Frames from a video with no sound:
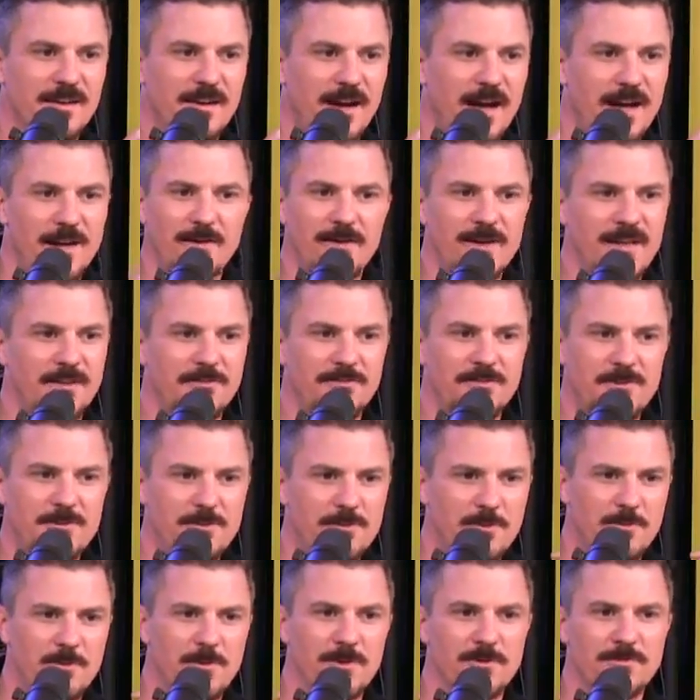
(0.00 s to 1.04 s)
I don't ask you
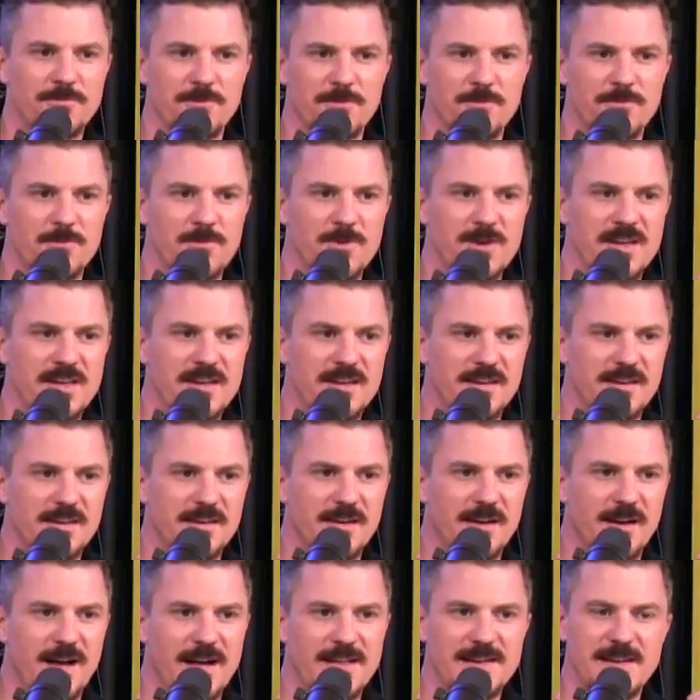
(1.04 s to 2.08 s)
to work for free.
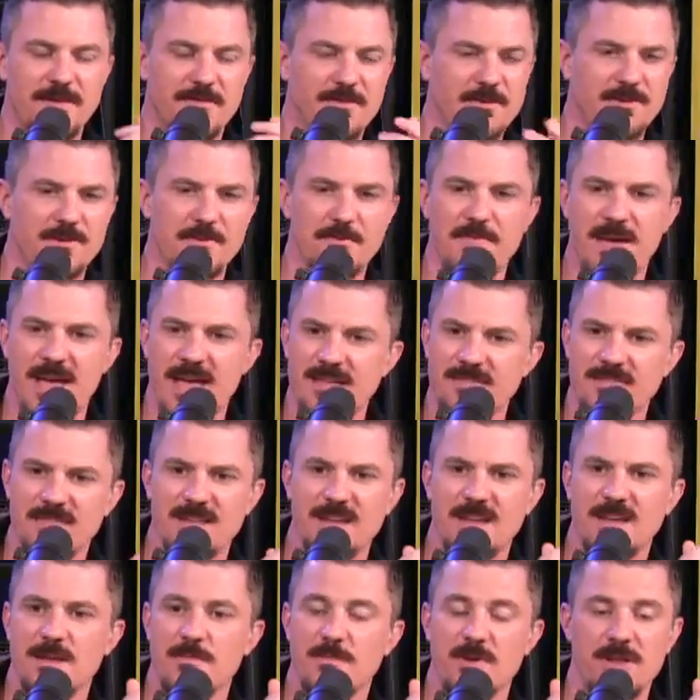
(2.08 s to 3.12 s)
I never demand that
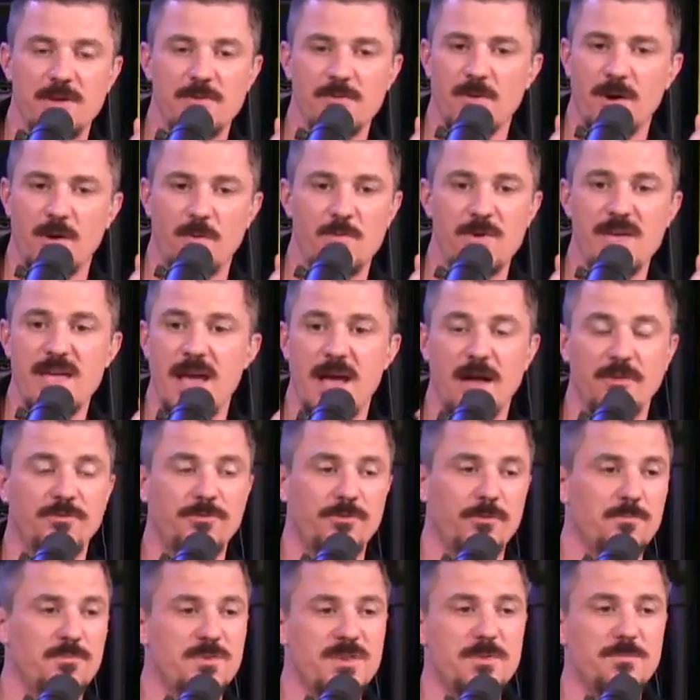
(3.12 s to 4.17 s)
anybody. We have
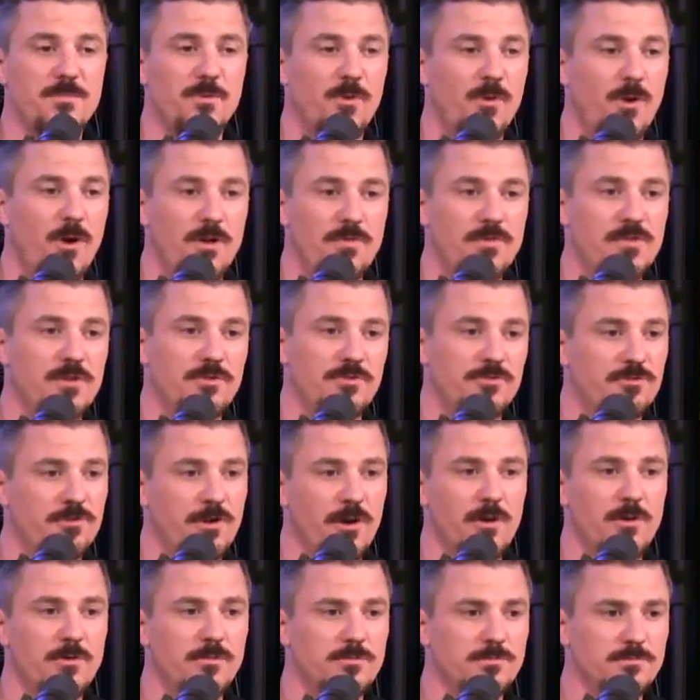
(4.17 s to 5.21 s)
some people on this
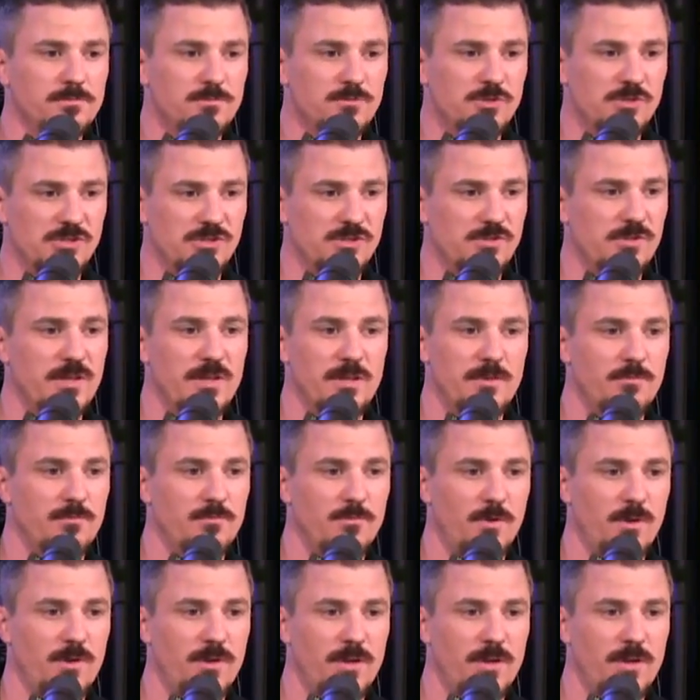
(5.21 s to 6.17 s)
show, just in